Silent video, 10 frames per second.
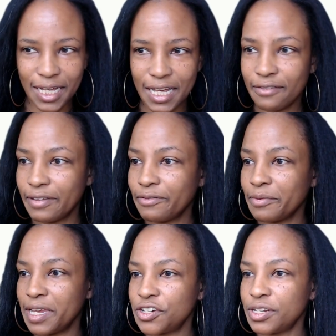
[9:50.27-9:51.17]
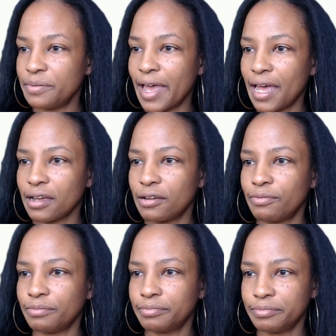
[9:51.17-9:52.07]
information back,
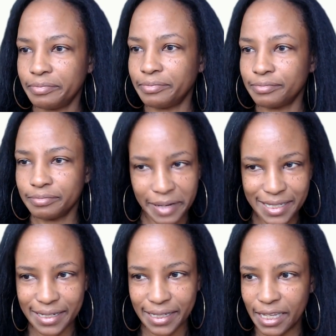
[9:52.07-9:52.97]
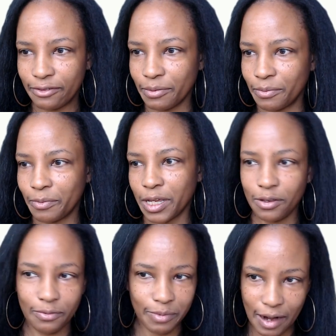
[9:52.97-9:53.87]
basically from
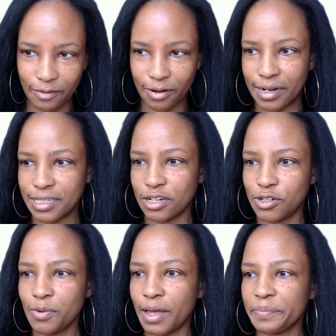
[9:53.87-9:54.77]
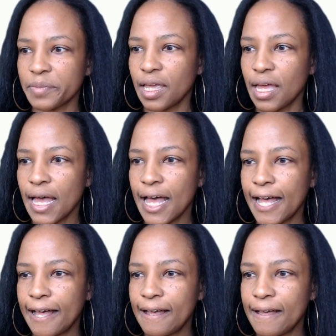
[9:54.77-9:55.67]
whatever it is that you want.
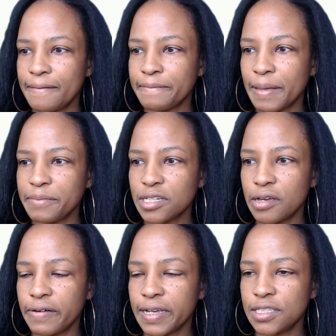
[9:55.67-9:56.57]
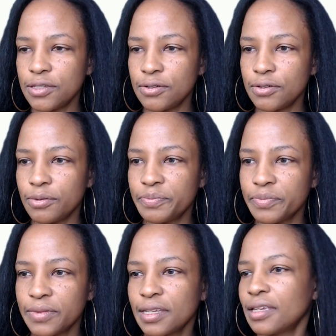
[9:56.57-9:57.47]
I'm just going to
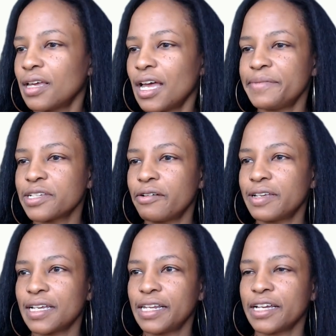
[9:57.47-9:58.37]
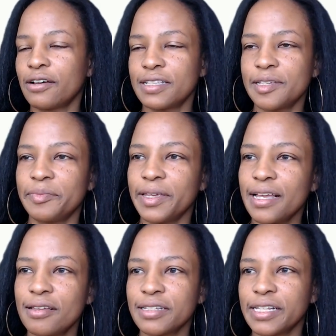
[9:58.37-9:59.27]
click on something
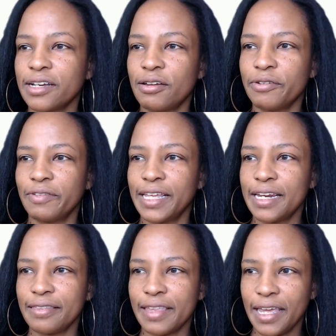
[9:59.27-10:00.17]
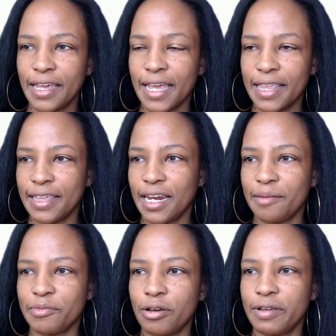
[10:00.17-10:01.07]
else, click on a related thing, and then
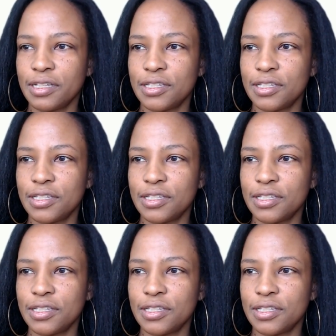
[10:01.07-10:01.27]
I'm going